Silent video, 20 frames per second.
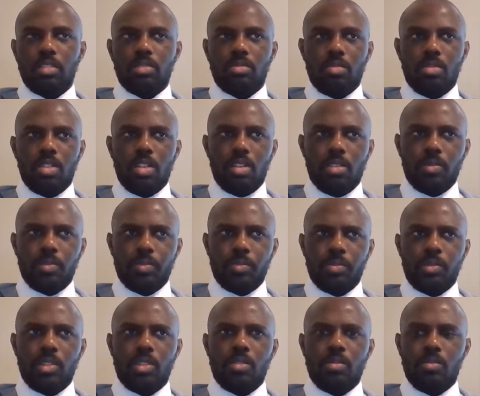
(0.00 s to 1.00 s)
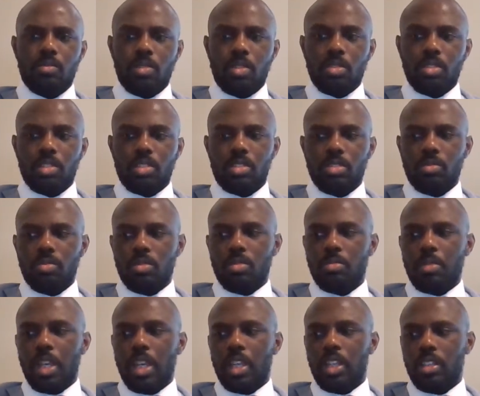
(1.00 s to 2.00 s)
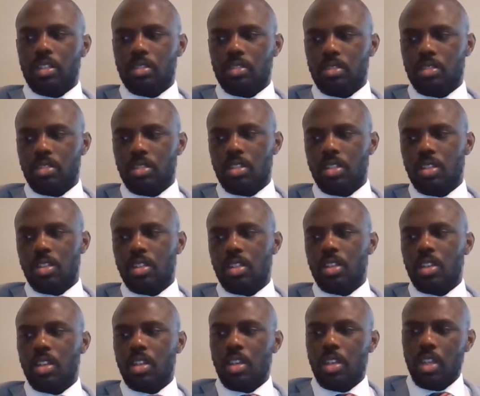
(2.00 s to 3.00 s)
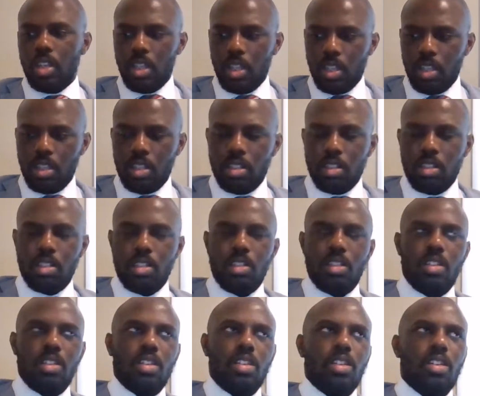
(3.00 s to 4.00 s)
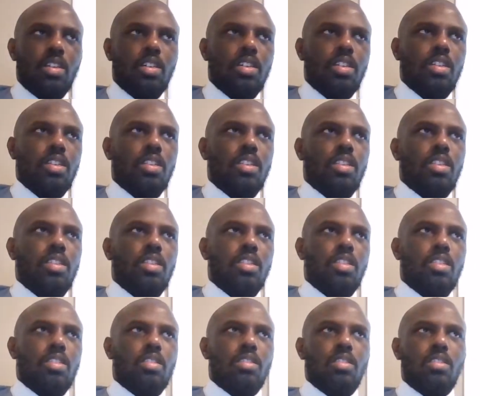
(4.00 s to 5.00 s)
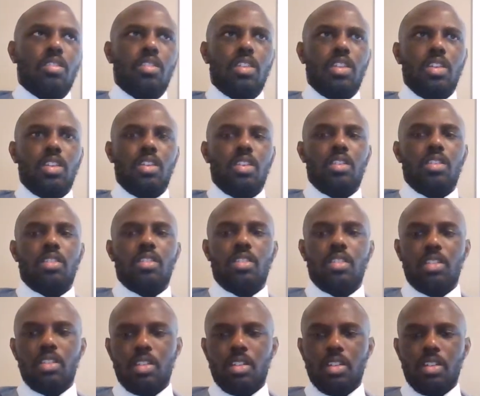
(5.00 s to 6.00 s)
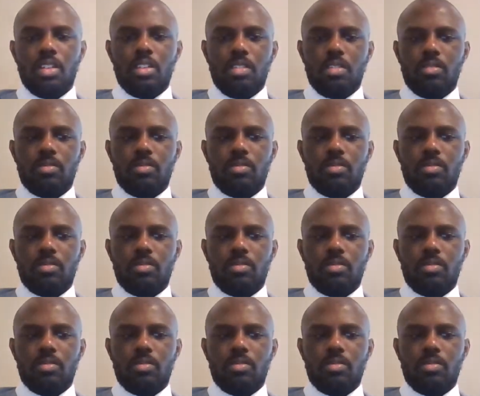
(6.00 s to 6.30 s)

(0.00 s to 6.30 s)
as well voted to remain in the uh,